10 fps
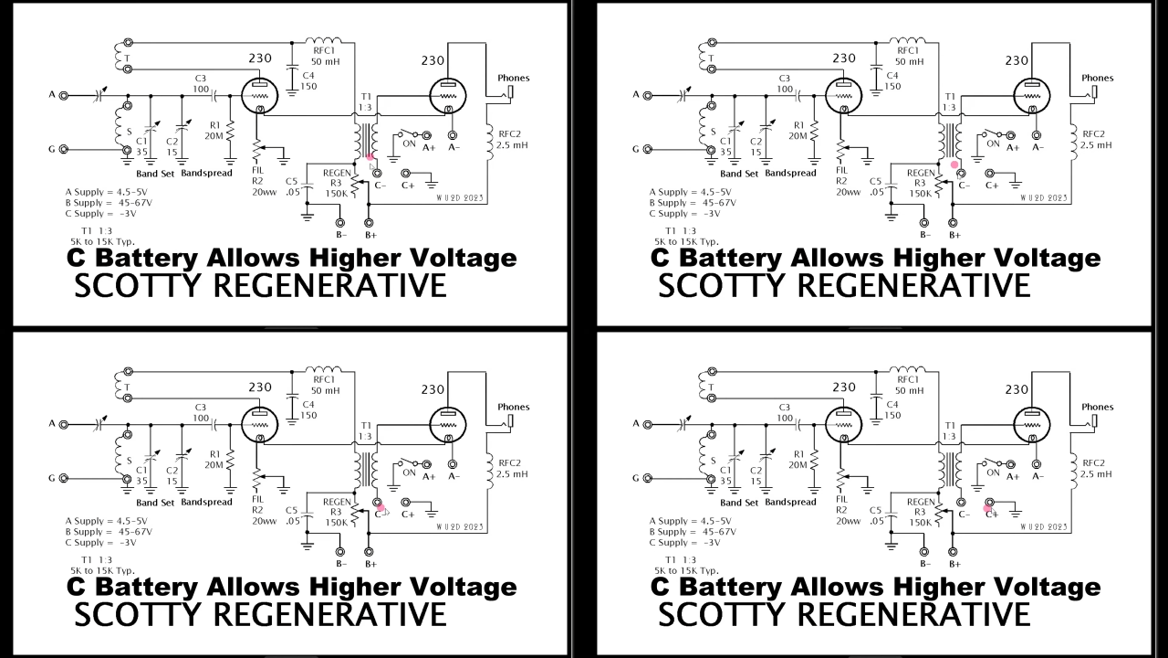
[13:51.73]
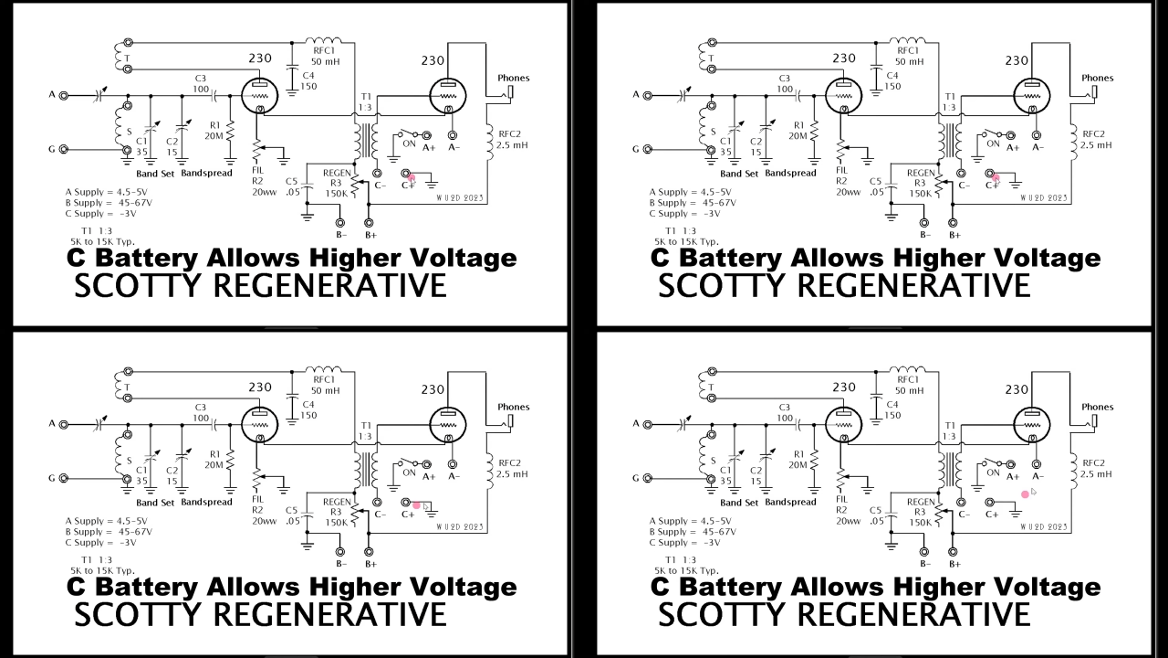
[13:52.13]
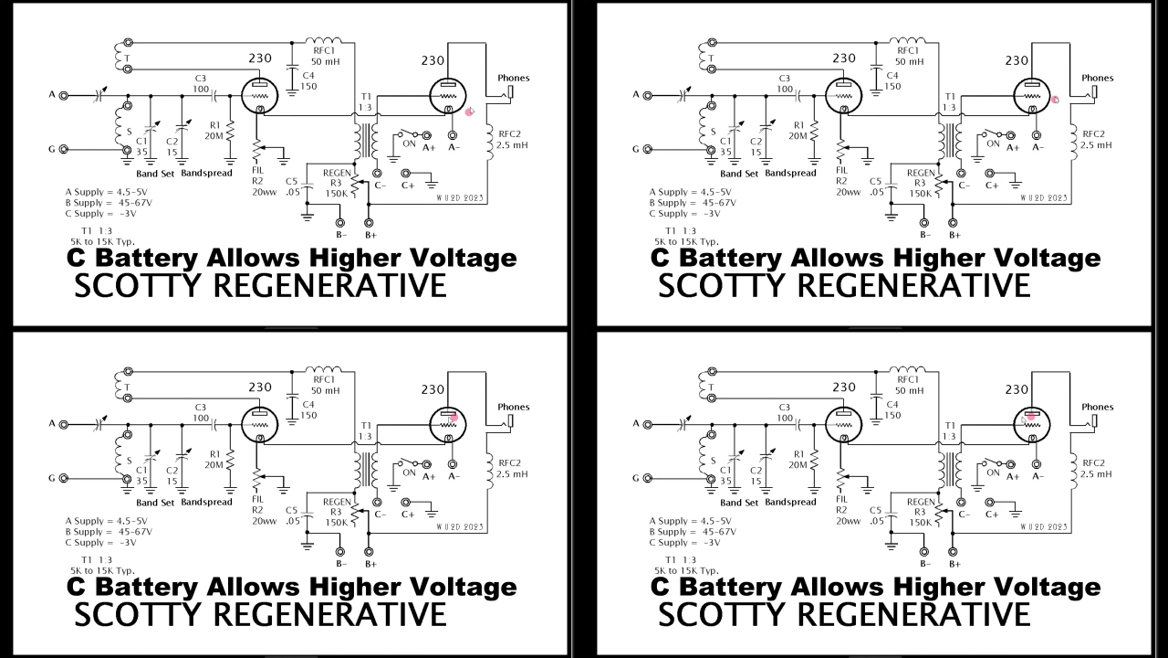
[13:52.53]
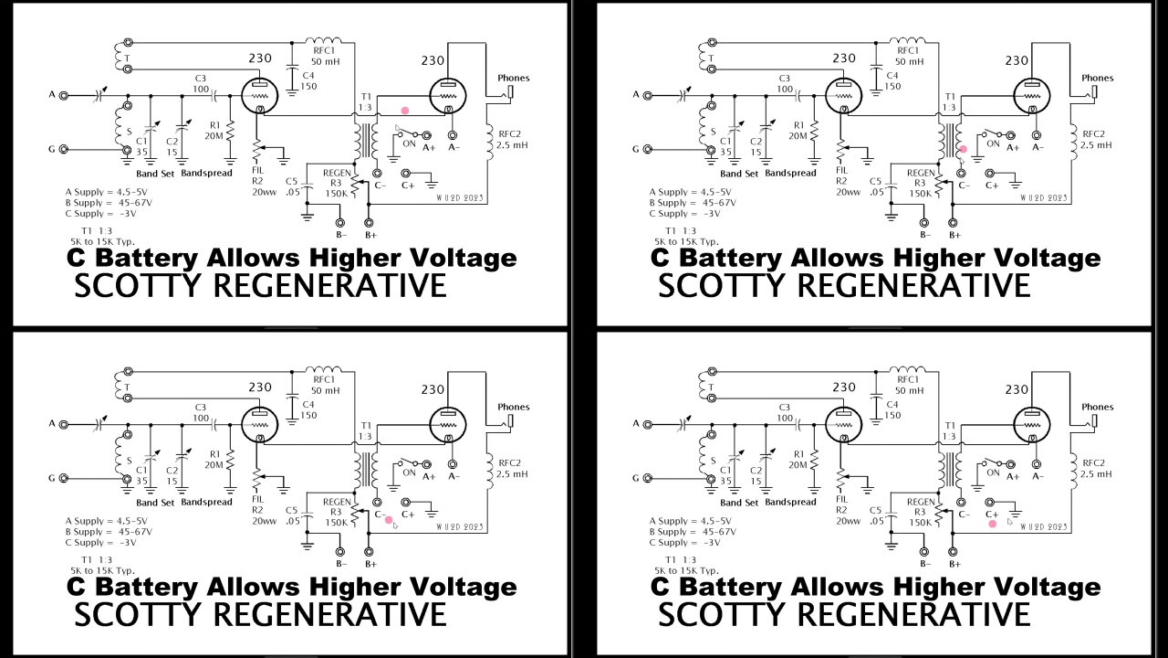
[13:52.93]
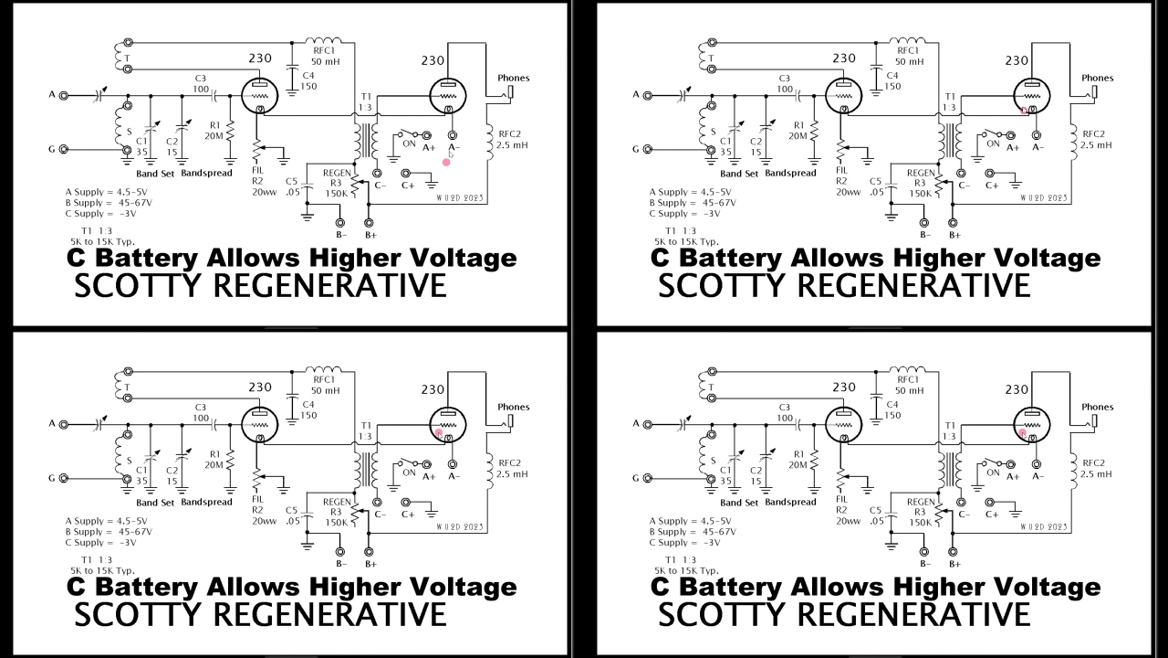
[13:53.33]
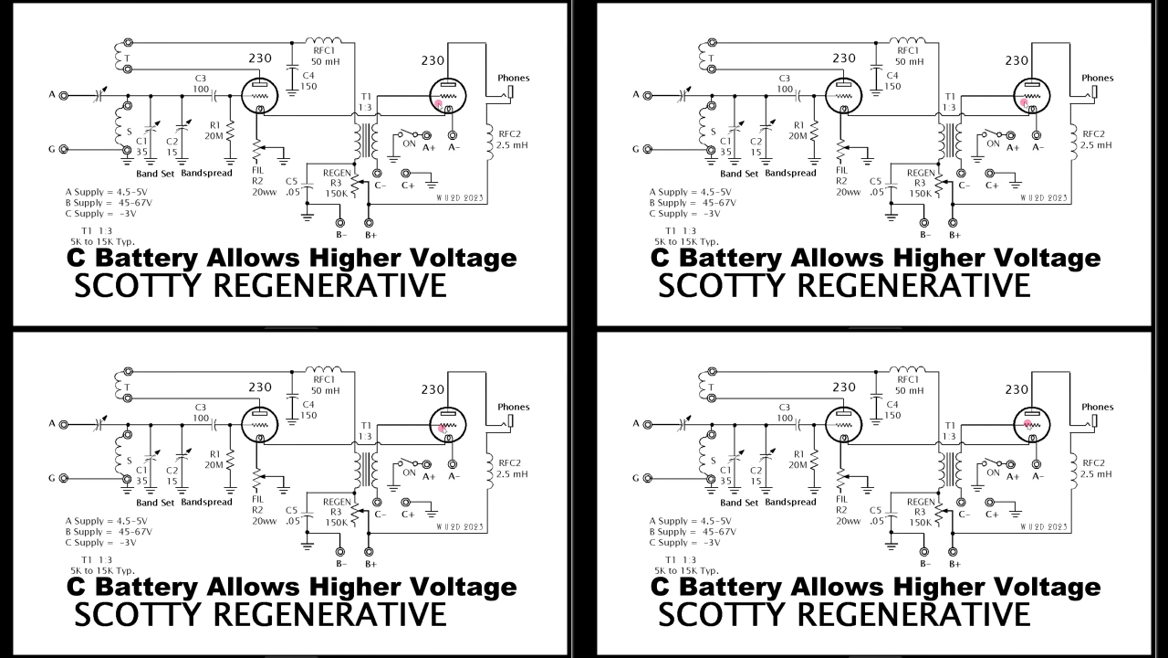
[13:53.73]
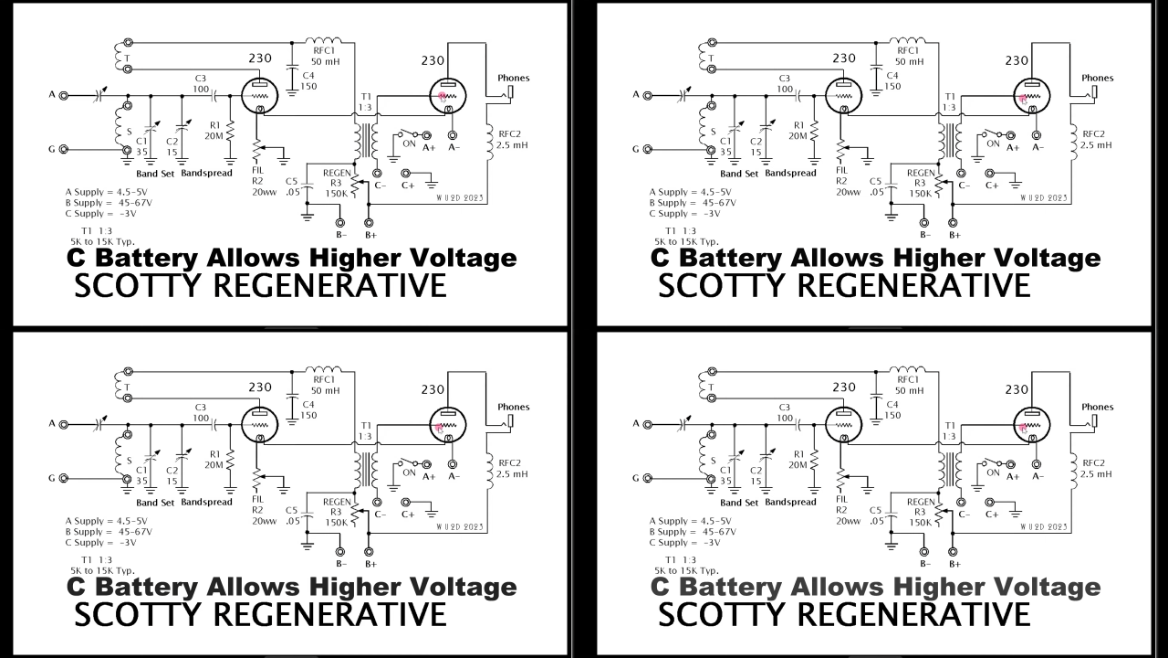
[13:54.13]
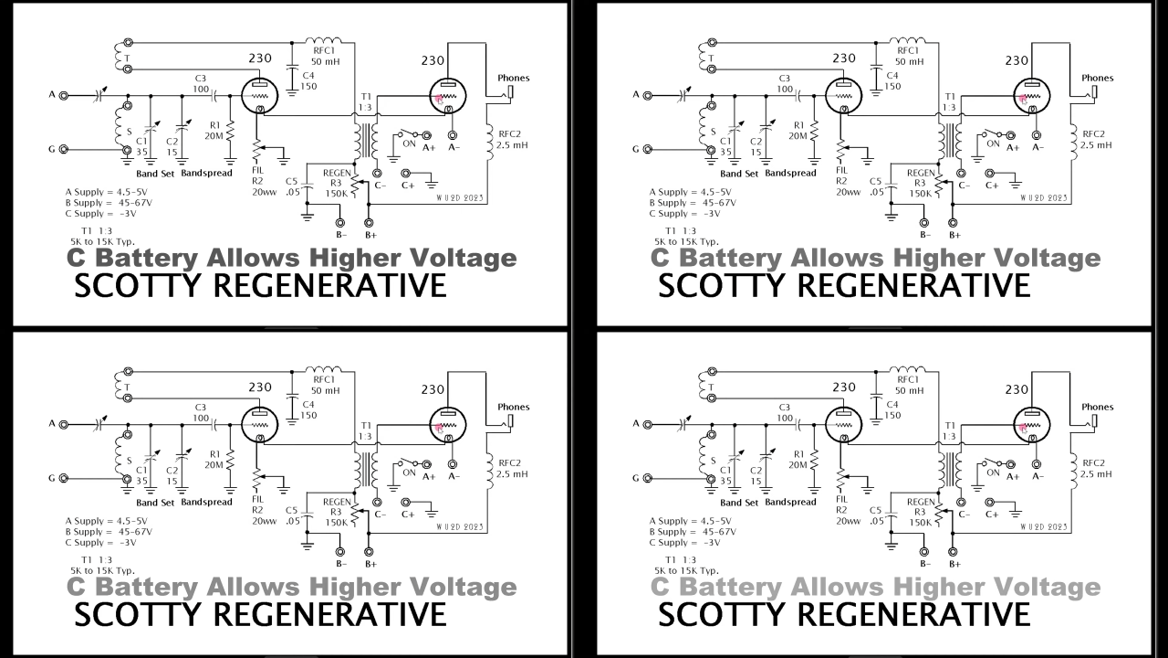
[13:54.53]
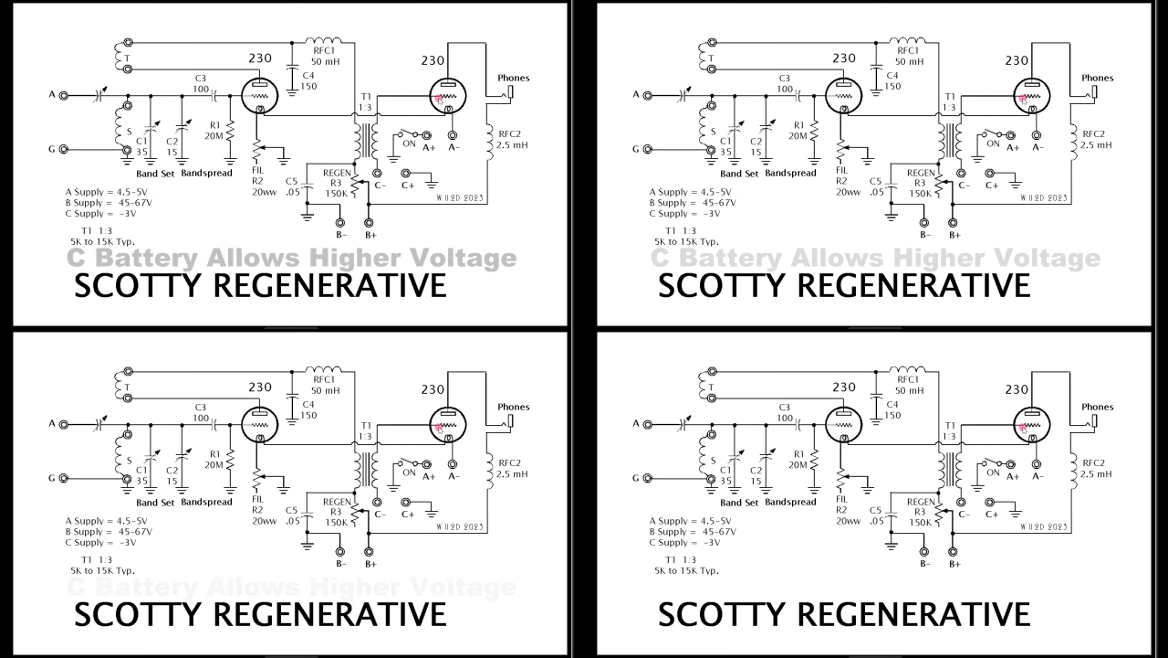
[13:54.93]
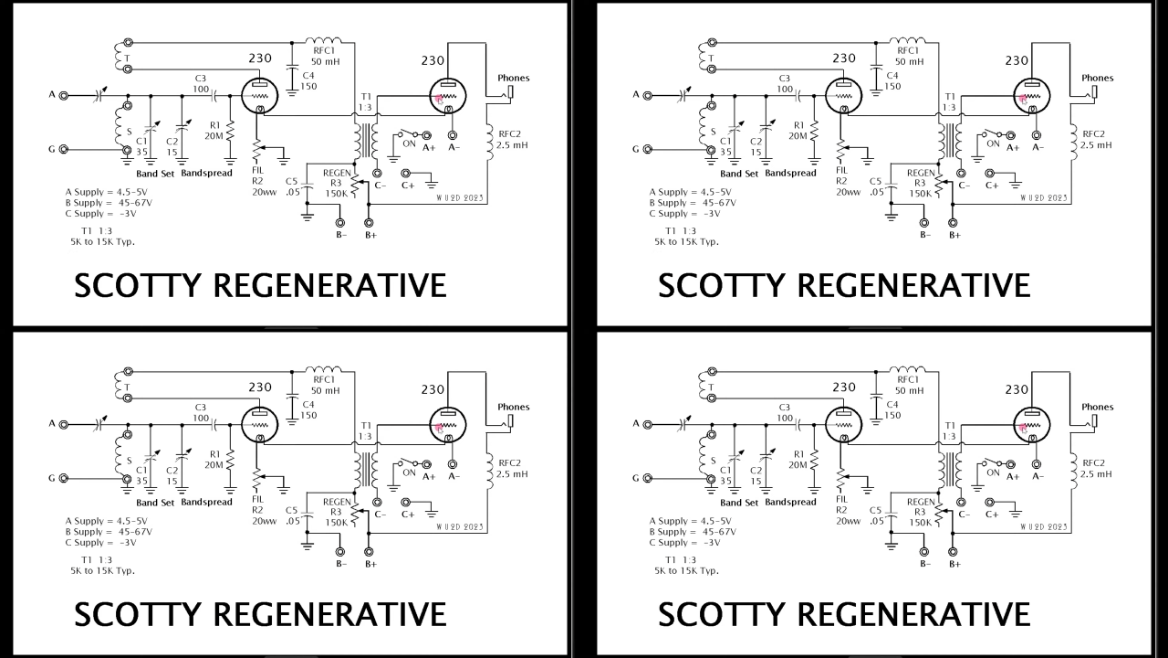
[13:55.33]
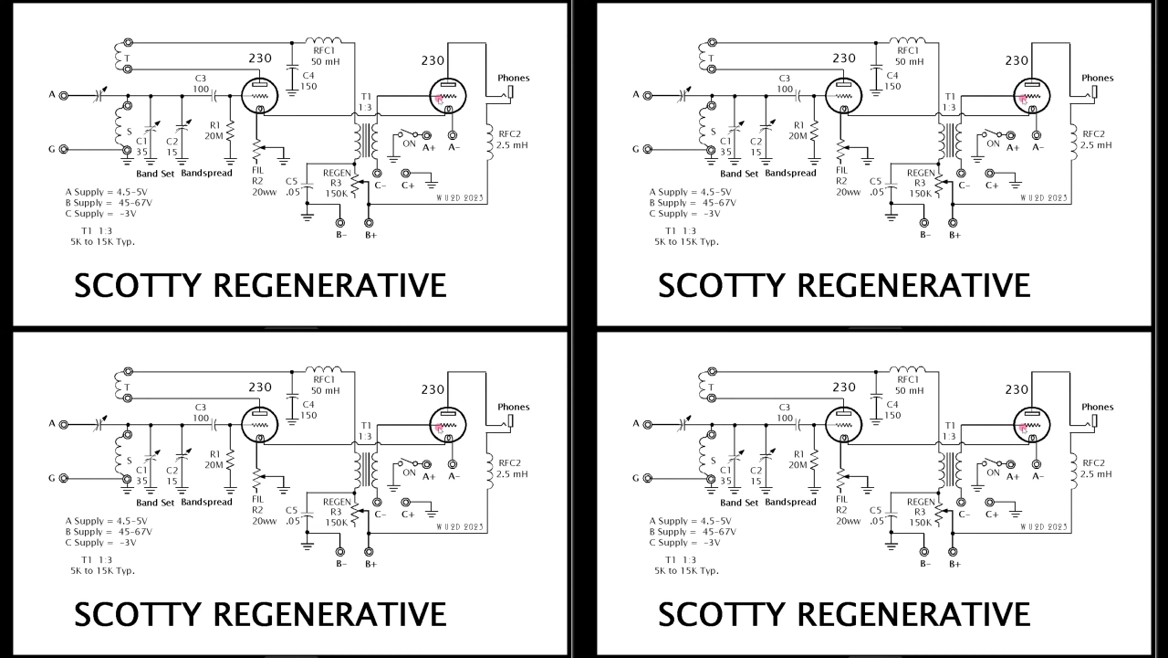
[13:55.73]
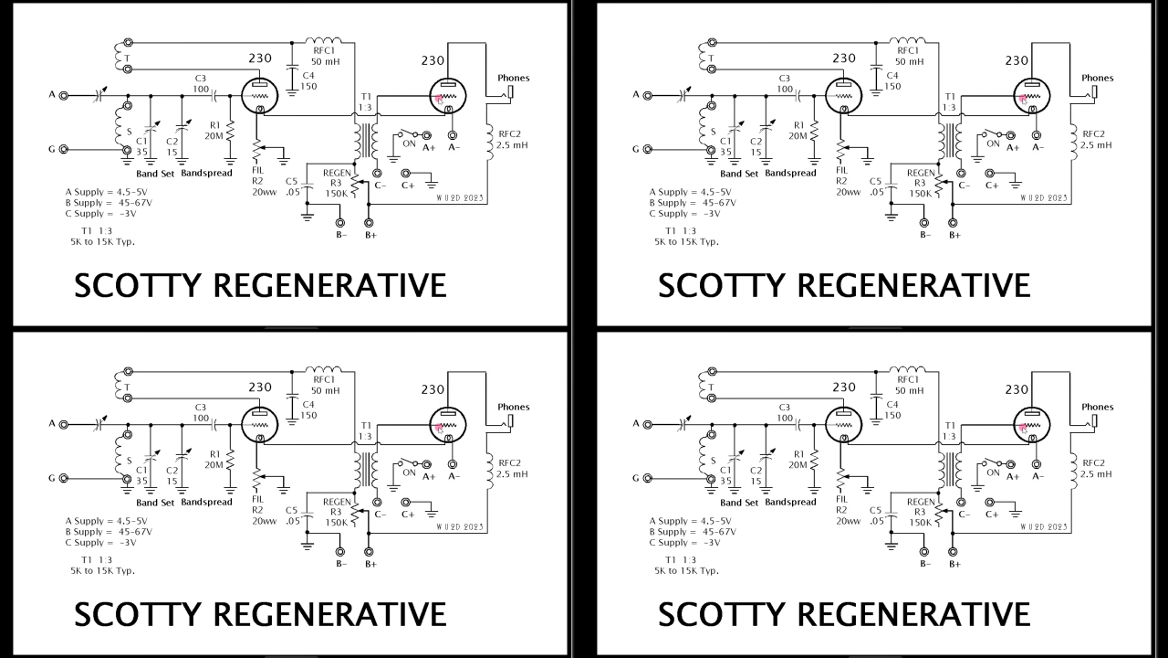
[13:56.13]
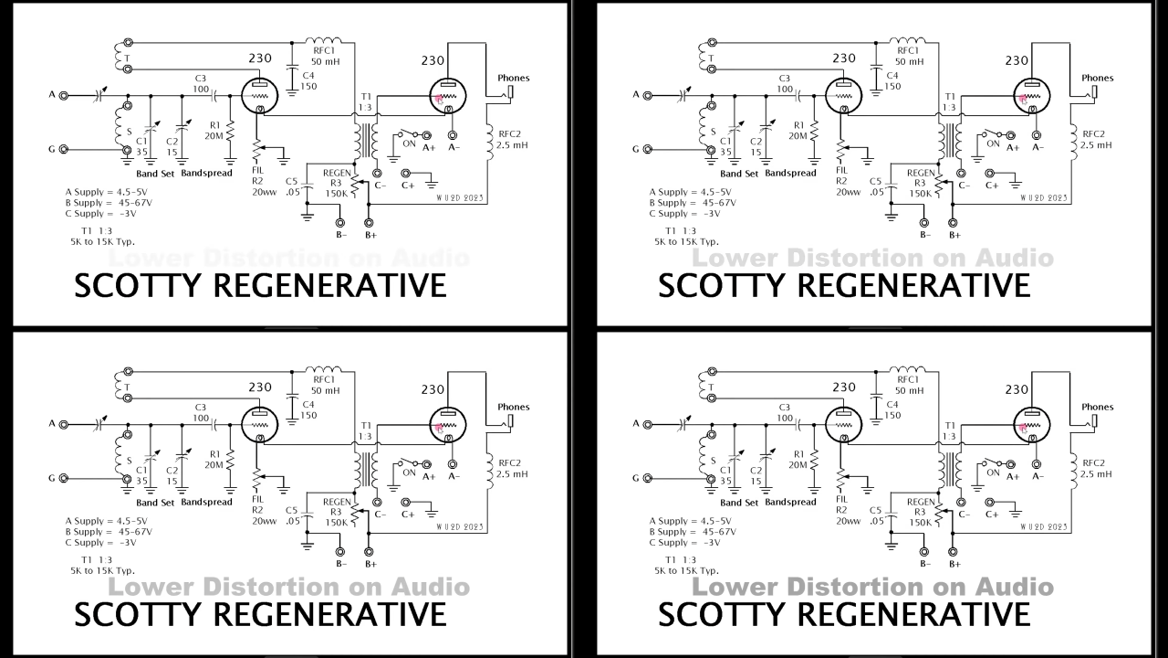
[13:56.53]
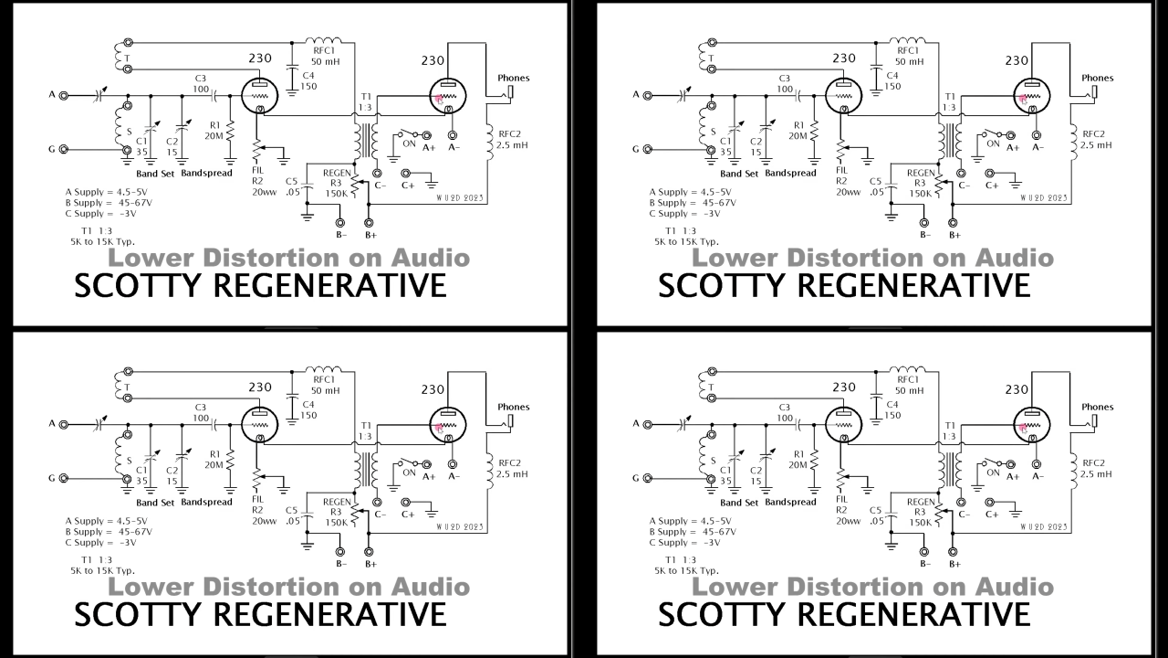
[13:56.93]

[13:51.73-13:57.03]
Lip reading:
Nobody's mouth can be seen.